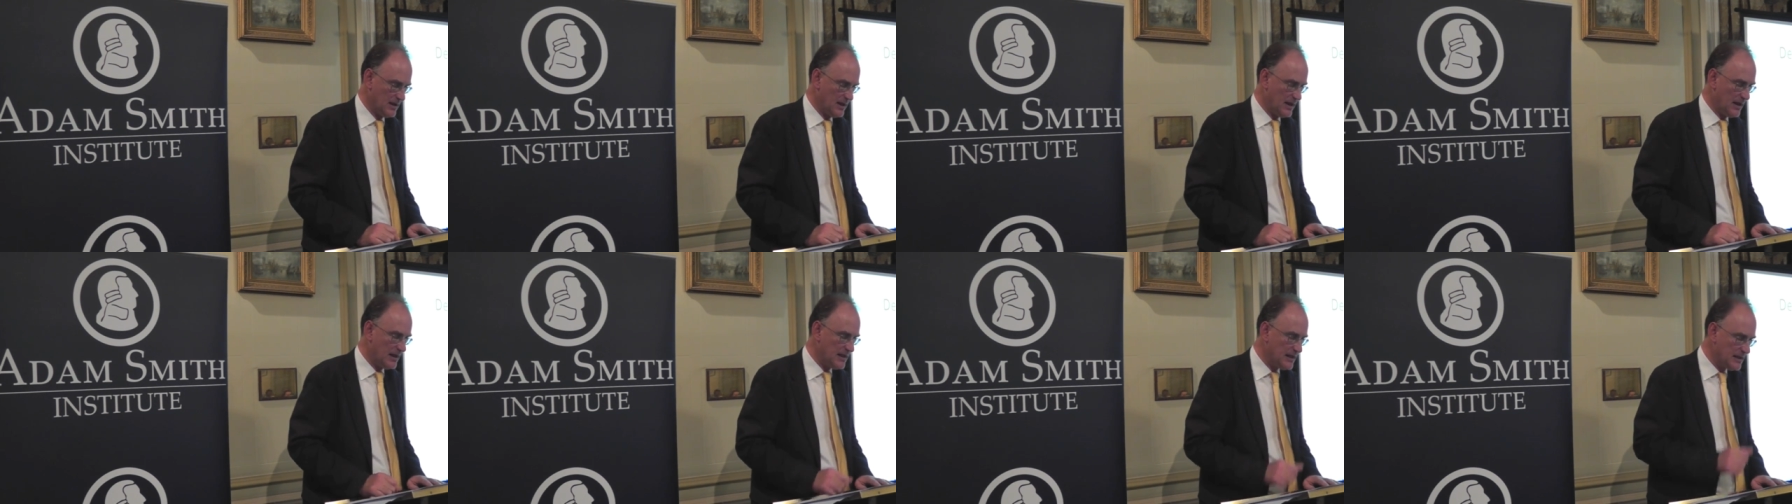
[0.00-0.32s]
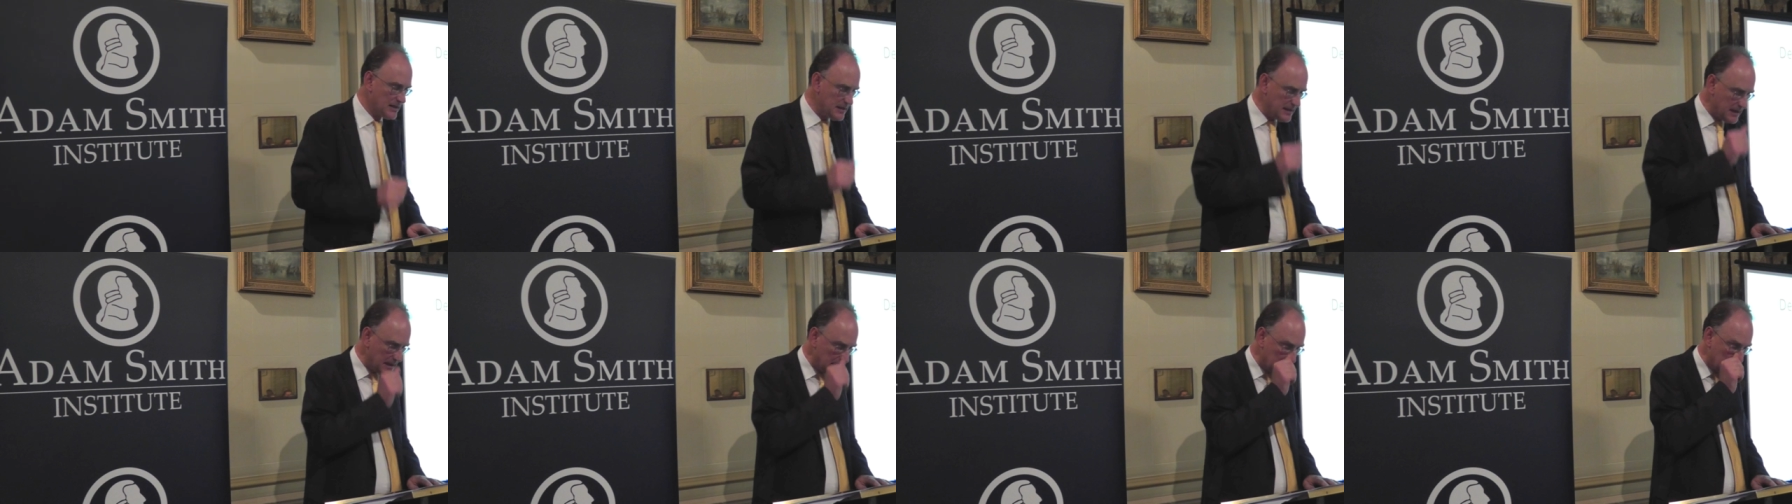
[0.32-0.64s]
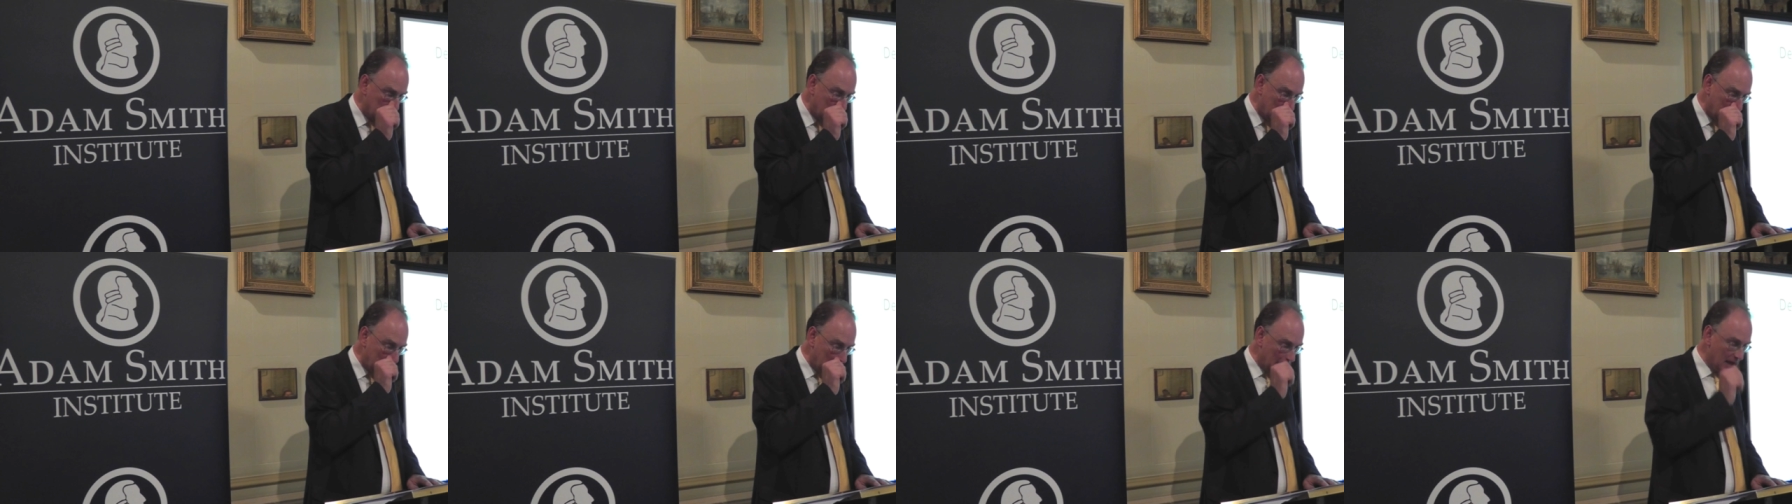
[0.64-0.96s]
And
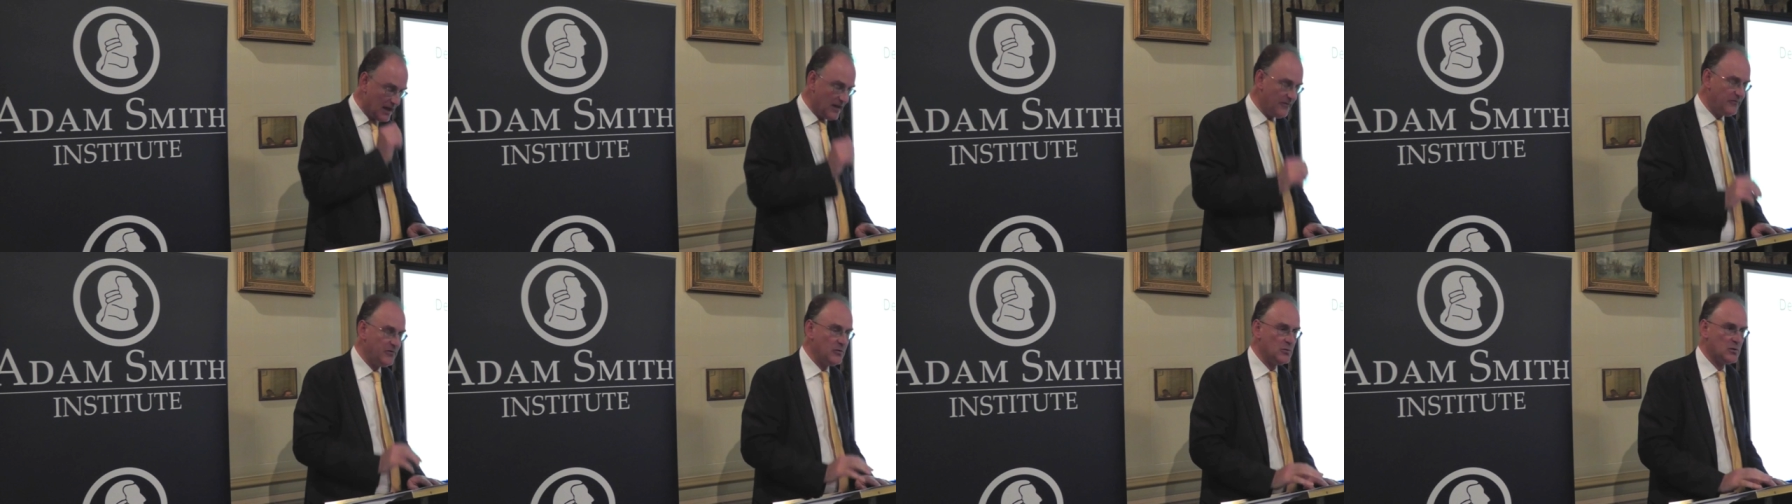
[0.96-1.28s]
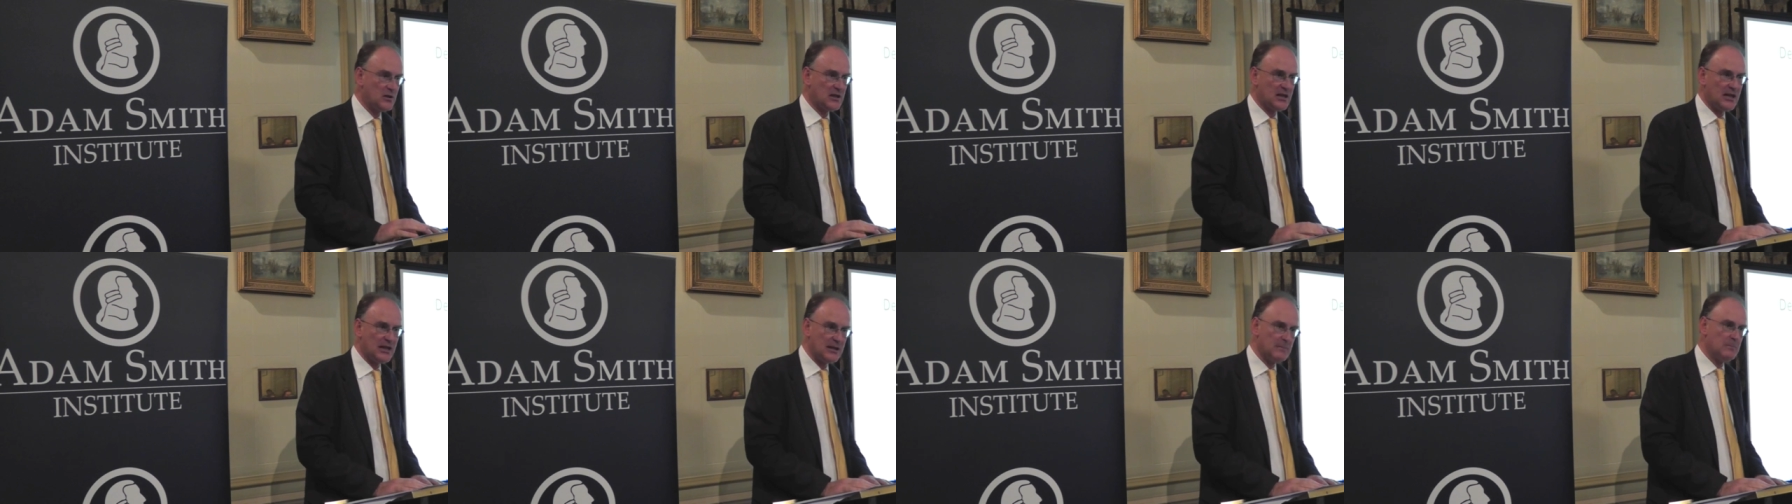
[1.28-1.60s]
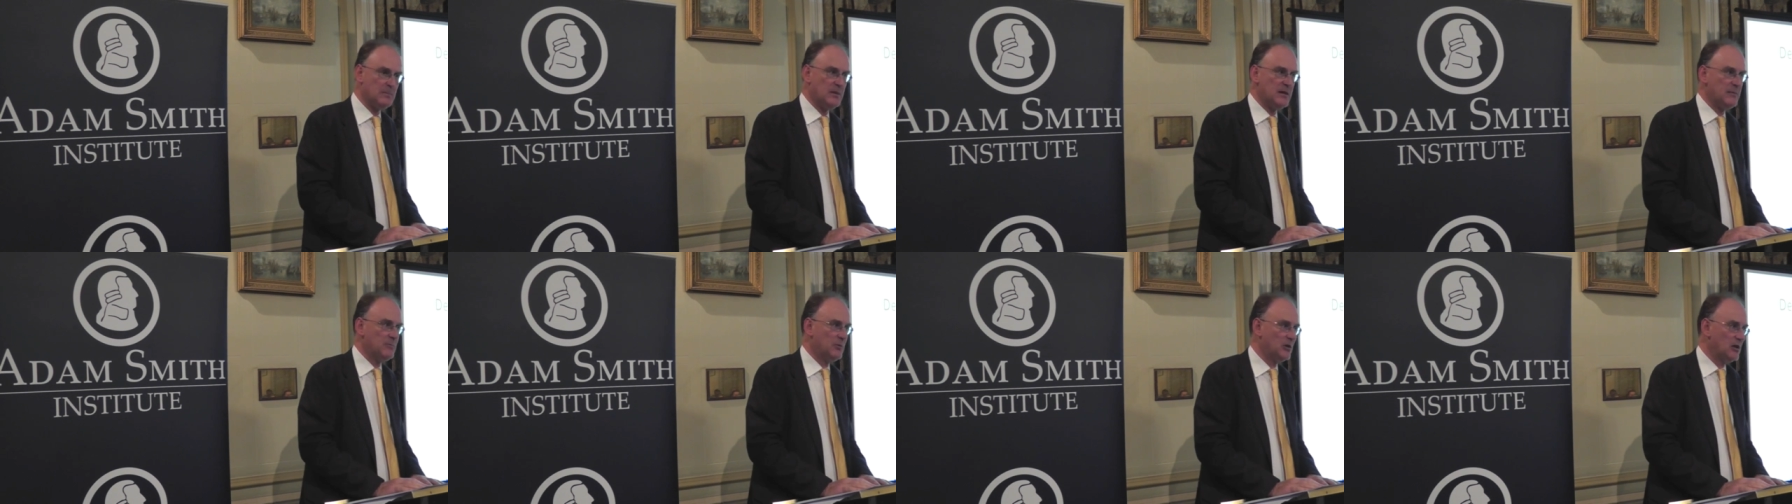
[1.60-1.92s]
indeed, if you
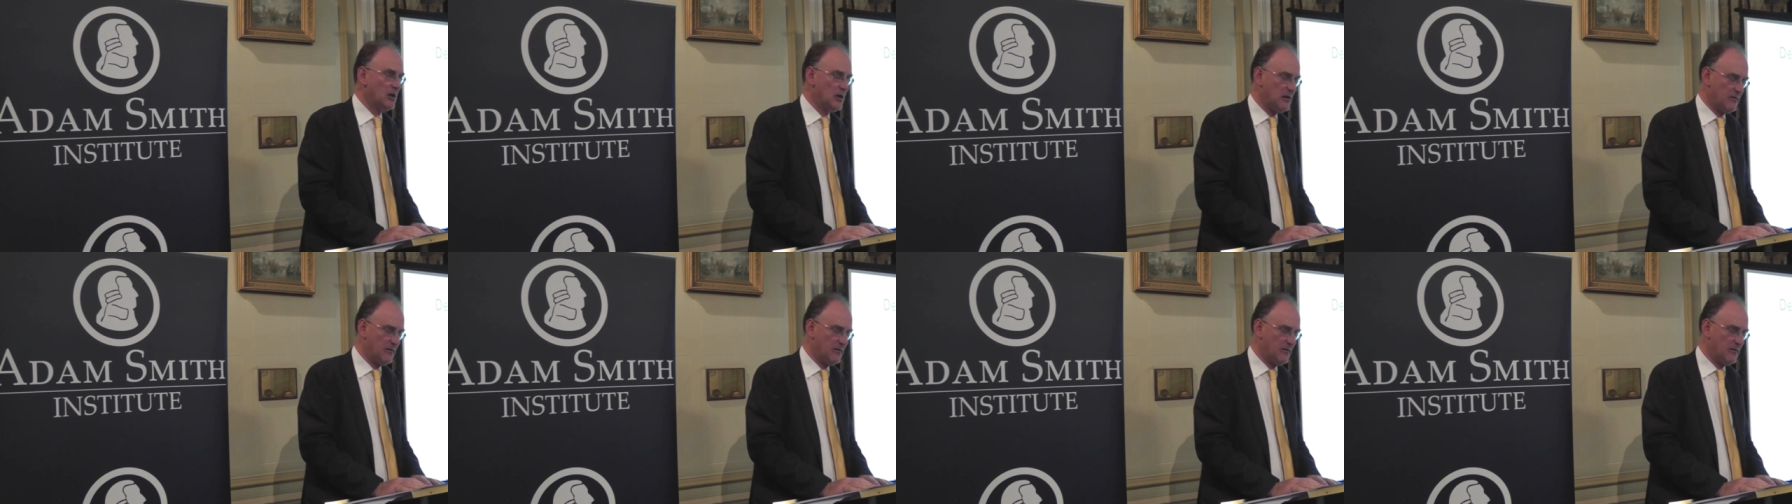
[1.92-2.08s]
cut people